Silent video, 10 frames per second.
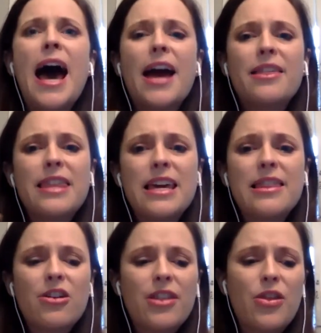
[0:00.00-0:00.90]
I think
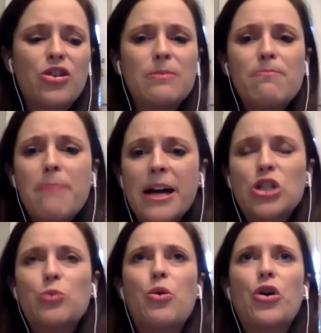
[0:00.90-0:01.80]
that there's
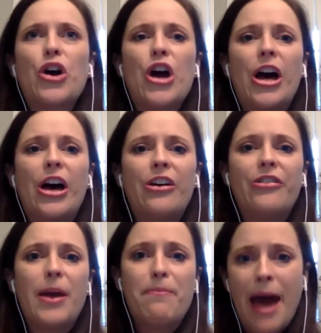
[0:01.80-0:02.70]
much more of
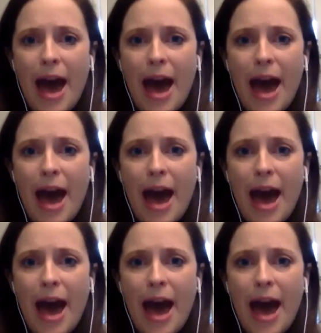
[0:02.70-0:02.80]
a